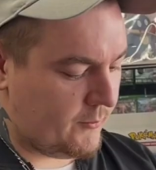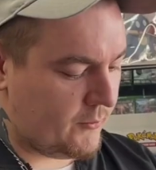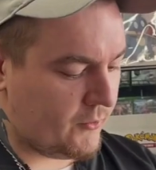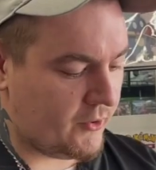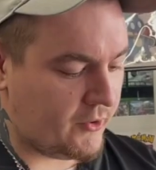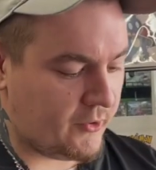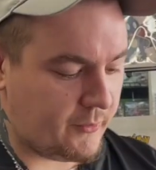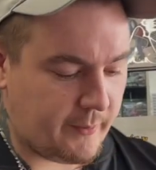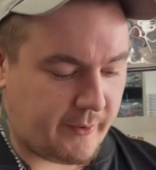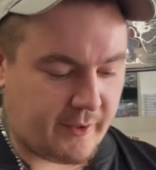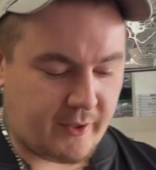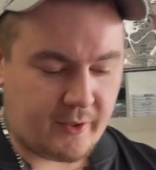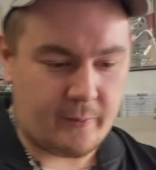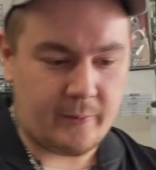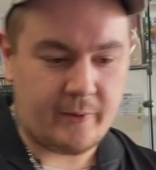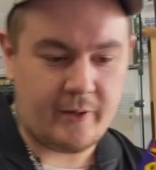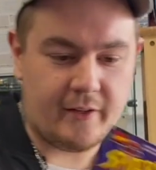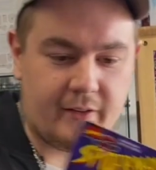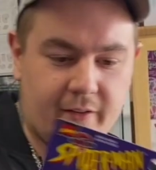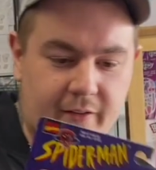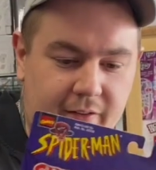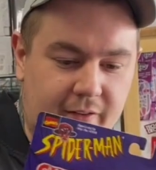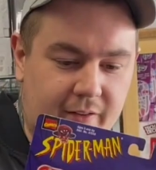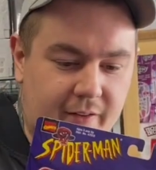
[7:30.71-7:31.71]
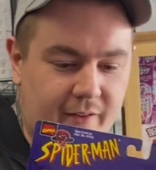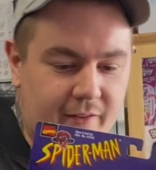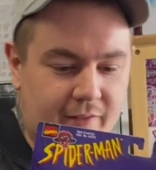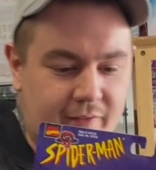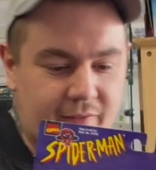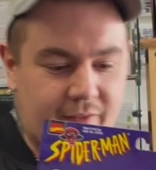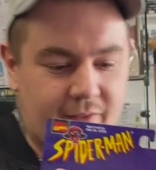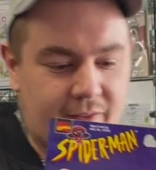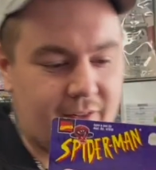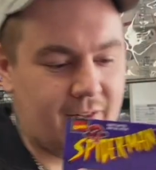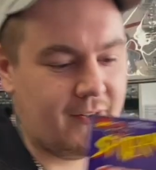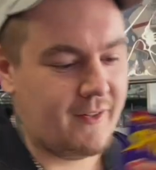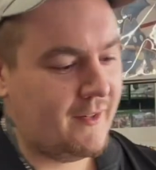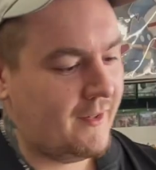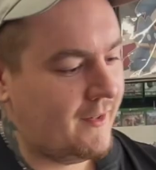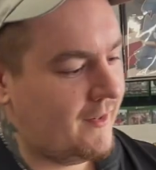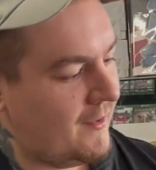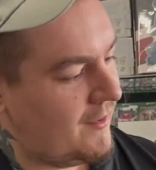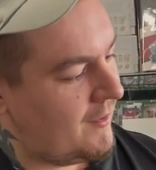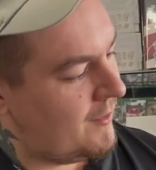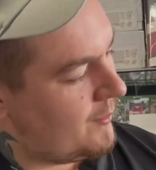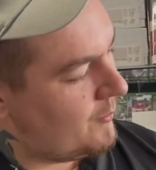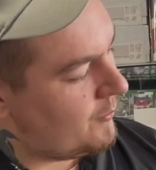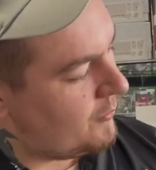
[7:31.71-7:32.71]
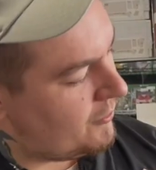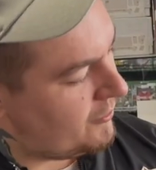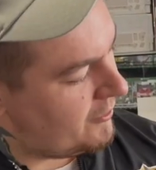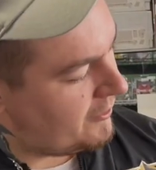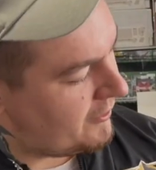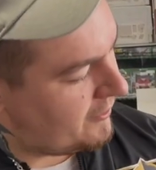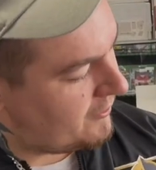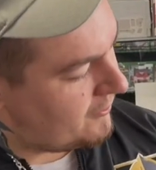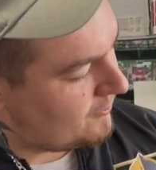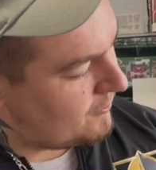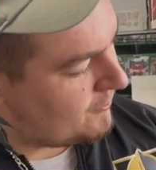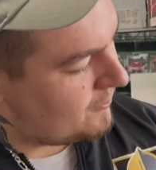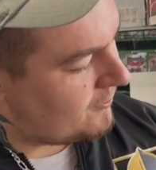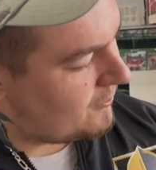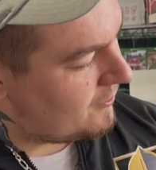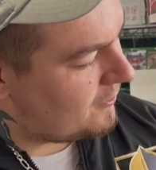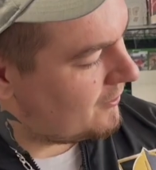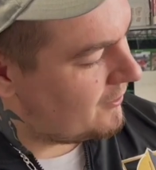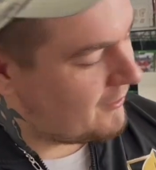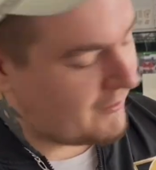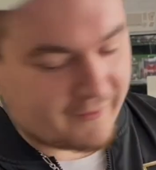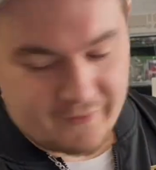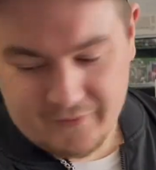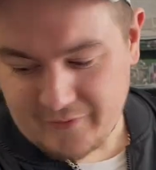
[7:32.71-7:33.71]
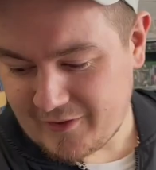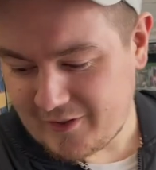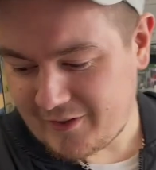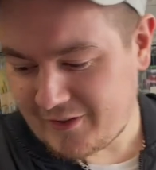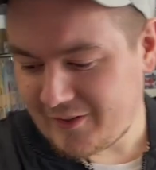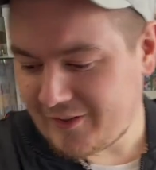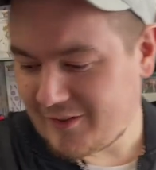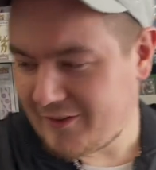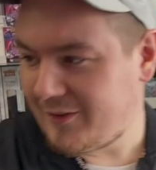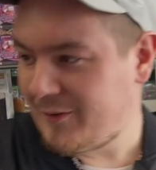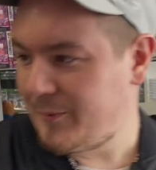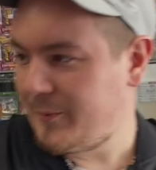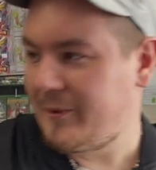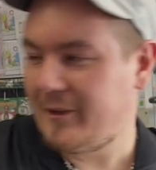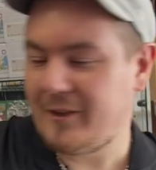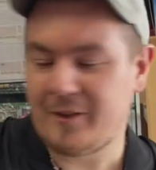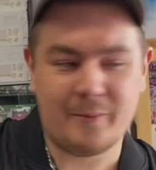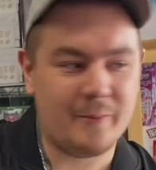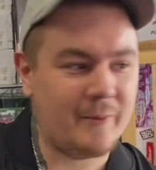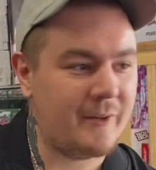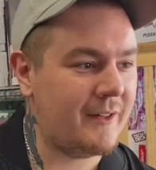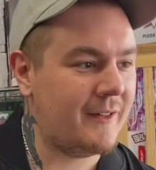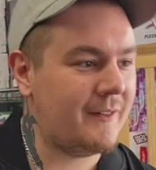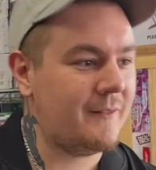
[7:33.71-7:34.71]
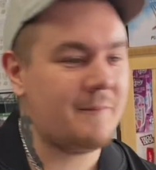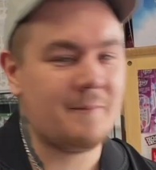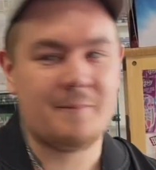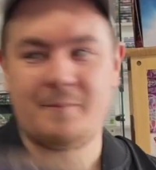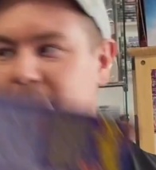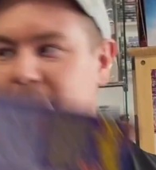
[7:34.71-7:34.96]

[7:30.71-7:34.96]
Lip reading: more Spider-Man stuff. Pretty cool. Vintage Spider-Man.